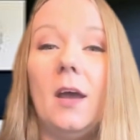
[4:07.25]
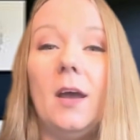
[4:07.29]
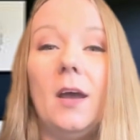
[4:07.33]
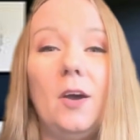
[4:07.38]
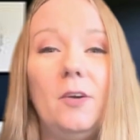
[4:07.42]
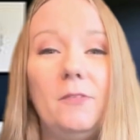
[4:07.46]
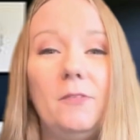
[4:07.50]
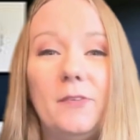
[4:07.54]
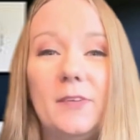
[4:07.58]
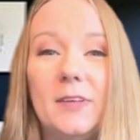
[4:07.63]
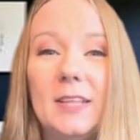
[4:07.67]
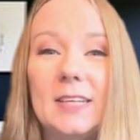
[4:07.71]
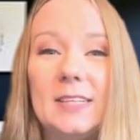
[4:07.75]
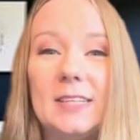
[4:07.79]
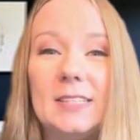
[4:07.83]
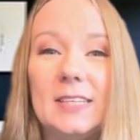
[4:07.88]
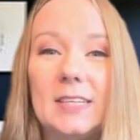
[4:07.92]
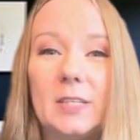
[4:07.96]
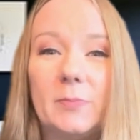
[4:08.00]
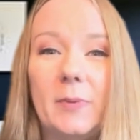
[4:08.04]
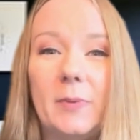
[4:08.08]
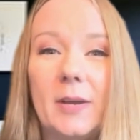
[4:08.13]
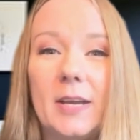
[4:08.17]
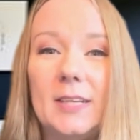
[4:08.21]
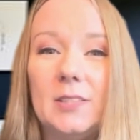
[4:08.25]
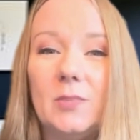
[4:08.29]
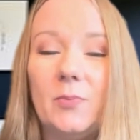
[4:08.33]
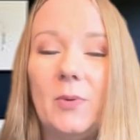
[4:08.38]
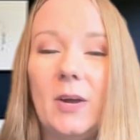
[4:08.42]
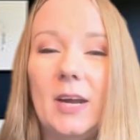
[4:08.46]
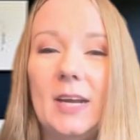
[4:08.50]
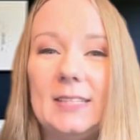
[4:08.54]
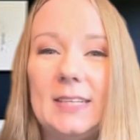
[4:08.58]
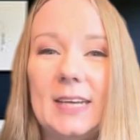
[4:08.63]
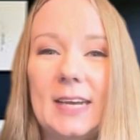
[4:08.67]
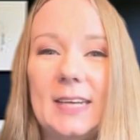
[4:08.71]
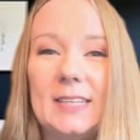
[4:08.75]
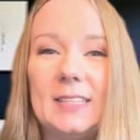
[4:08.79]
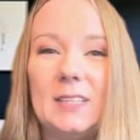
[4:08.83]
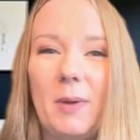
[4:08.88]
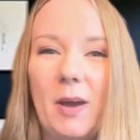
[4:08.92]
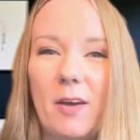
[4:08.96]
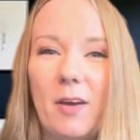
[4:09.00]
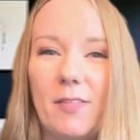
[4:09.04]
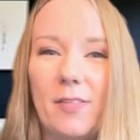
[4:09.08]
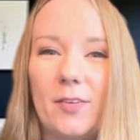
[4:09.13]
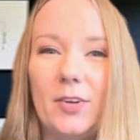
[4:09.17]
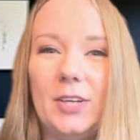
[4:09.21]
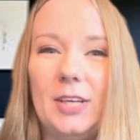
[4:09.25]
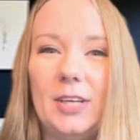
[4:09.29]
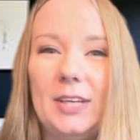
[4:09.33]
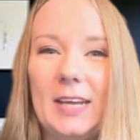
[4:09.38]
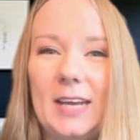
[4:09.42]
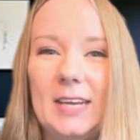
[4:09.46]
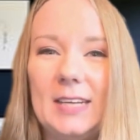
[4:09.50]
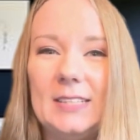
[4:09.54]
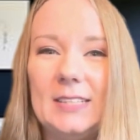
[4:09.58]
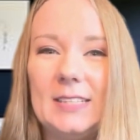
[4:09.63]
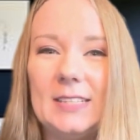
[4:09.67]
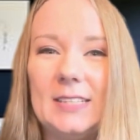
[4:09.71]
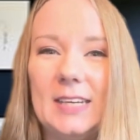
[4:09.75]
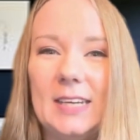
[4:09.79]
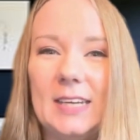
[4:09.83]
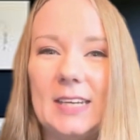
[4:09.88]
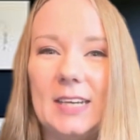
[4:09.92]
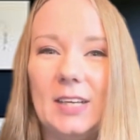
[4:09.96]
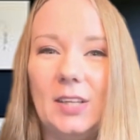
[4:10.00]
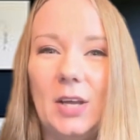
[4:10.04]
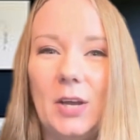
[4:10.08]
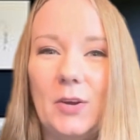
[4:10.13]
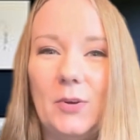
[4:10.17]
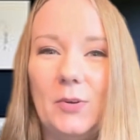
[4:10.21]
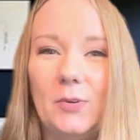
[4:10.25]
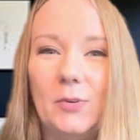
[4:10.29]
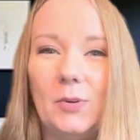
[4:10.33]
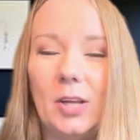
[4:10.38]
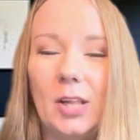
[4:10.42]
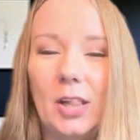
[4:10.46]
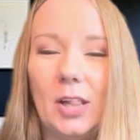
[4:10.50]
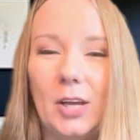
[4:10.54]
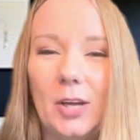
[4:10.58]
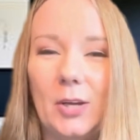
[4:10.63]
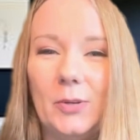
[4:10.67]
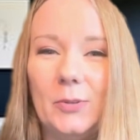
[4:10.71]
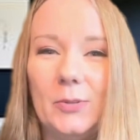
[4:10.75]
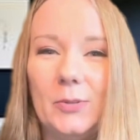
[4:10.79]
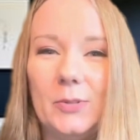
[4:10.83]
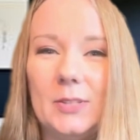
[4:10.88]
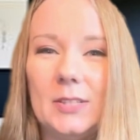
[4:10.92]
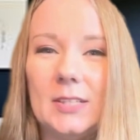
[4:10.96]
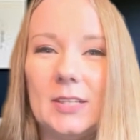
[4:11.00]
Hopefully this explains why it takes about 30 days to get a loan closed.